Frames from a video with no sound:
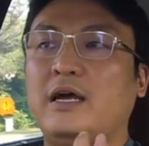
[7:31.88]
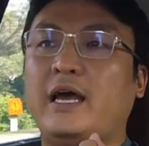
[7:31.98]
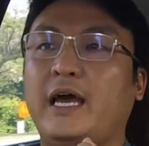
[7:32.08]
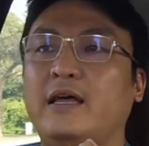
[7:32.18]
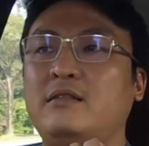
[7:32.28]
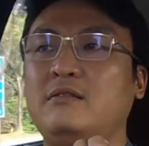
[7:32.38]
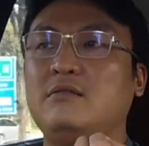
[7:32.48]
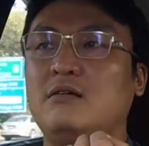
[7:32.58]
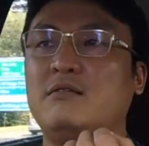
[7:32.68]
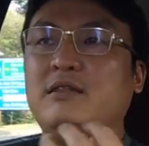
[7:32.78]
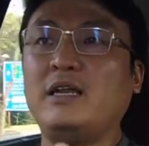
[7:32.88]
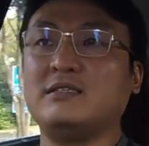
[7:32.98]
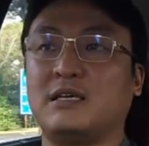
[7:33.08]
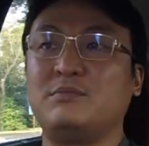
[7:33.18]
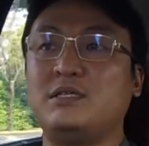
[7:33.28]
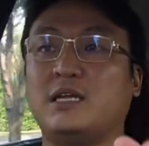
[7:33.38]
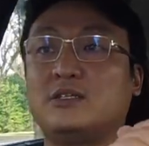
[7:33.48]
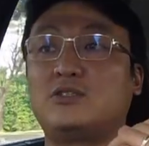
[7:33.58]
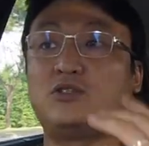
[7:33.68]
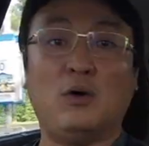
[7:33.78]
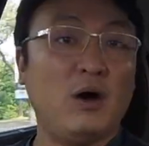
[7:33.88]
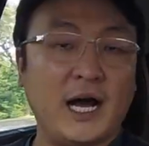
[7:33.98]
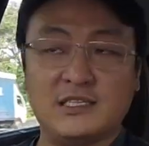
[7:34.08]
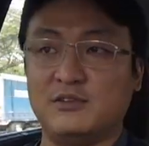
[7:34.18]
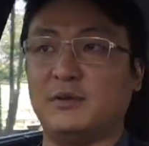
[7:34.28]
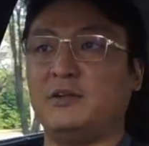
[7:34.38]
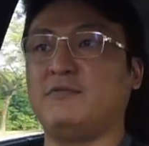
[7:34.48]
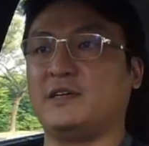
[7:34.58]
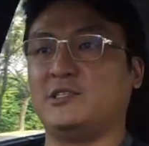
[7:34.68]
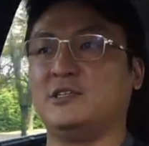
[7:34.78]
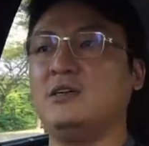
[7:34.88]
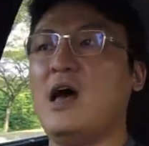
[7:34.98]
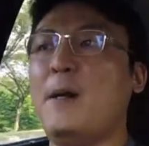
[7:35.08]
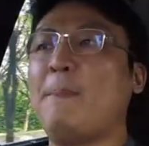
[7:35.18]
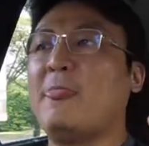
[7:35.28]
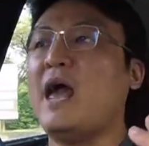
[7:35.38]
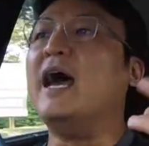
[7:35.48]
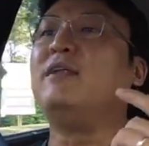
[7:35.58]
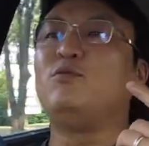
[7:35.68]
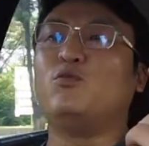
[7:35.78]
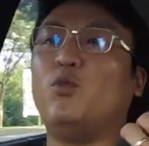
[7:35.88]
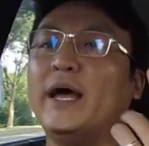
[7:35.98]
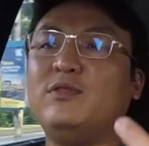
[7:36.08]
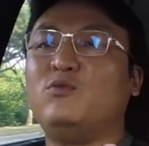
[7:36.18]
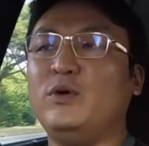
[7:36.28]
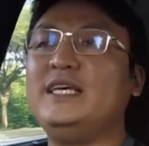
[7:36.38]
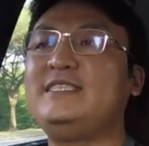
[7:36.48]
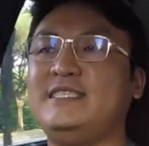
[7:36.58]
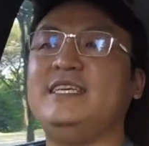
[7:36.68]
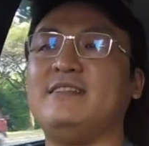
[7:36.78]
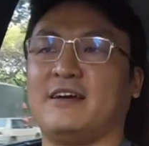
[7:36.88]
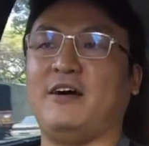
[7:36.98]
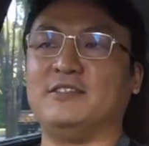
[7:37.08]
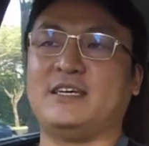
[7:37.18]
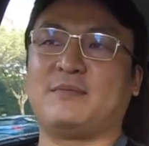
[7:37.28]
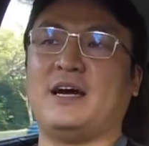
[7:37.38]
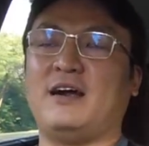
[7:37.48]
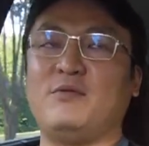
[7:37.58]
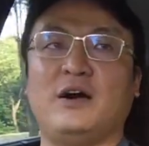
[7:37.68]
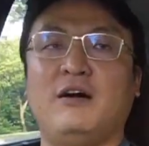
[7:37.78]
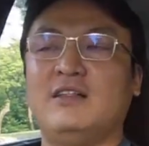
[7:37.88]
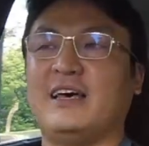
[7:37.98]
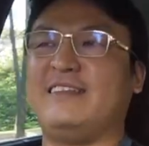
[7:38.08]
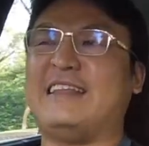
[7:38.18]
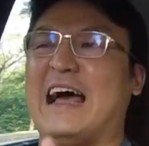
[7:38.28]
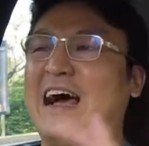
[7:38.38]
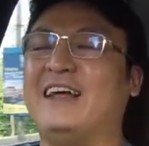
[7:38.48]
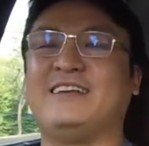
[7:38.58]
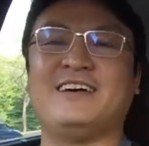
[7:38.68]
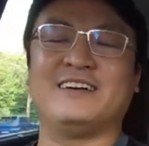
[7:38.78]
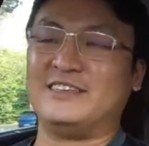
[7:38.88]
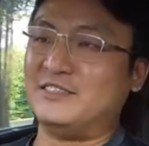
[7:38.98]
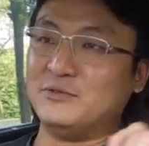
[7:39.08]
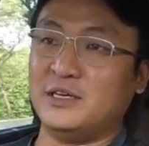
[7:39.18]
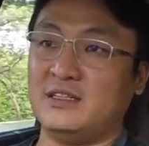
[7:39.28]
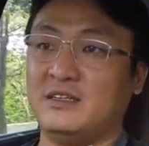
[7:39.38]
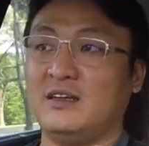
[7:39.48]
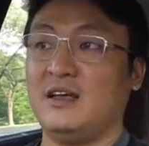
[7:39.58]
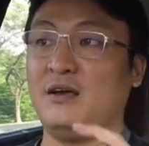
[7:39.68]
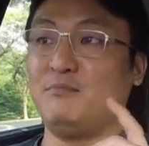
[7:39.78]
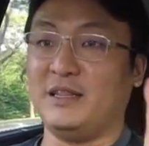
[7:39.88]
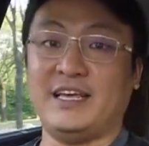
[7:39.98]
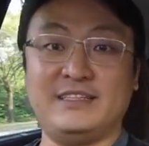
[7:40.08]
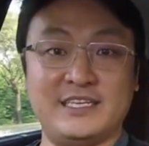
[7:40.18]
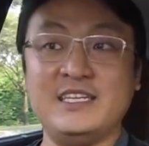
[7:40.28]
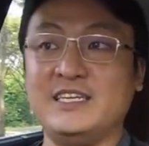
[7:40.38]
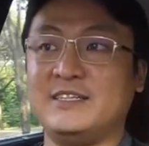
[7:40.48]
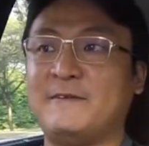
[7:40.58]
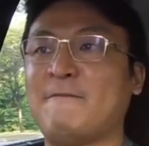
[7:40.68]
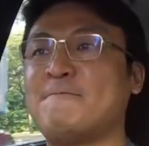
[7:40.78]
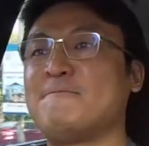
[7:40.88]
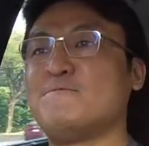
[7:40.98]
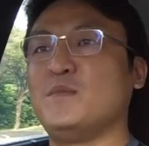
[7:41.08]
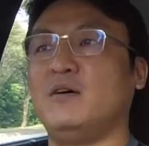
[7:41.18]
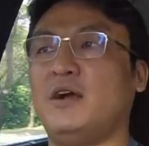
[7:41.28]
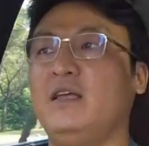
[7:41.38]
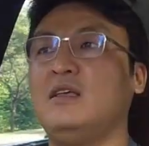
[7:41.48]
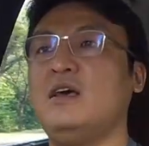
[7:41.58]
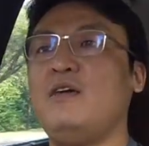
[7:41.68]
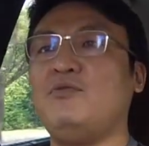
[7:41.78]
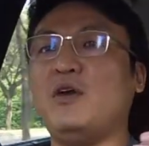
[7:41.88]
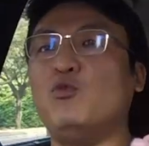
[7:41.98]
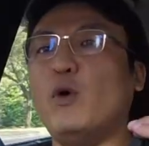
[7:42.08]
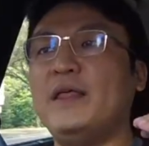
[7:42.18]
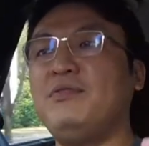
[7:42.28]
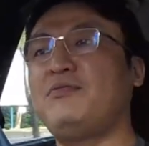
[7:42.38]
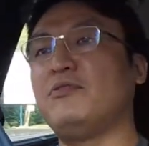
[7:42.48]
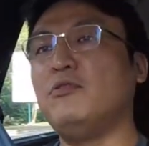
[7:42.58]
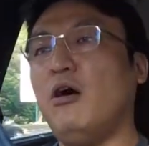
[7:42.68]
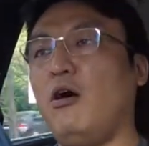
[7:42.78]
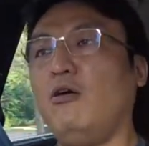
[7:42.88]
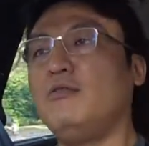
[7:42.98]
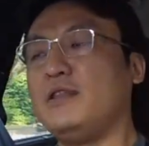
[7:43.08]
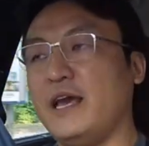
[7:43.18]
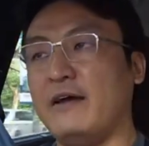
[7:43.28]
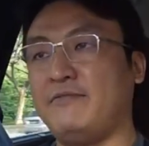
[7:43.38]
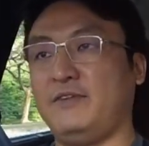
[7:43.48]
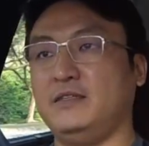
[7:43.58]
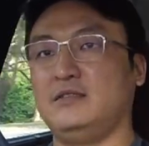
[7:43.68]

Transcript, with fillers: and that is something that is so hard to manufacture. And when we see the concept car, we're all like, nah, they're not gonna do it, but they did it, right? They went through all the effort,